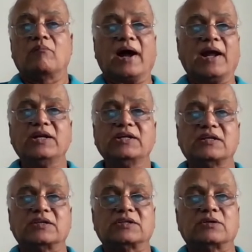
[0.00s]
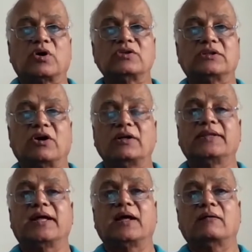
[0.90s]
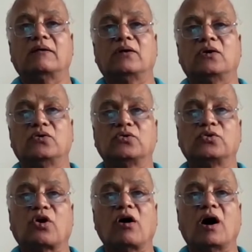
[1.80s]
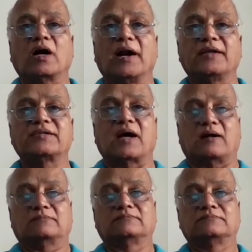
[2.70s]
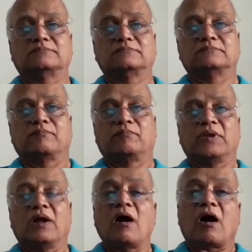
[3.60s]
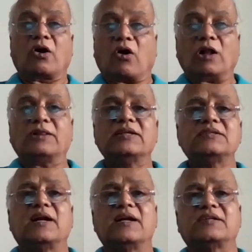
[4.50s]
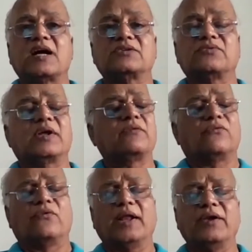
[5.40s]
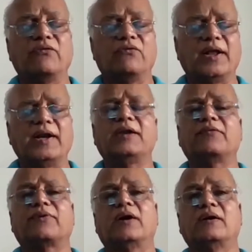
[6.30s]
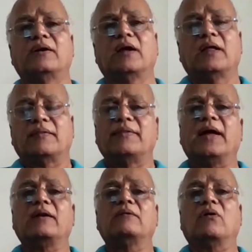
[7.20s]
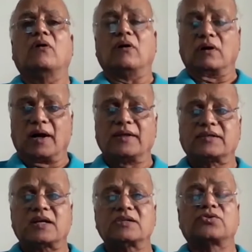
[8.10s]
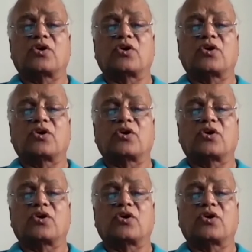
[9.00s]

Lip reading: My intention was not there to draw a Ganesha. And all these Ganeshas were very, very different than Ganeshas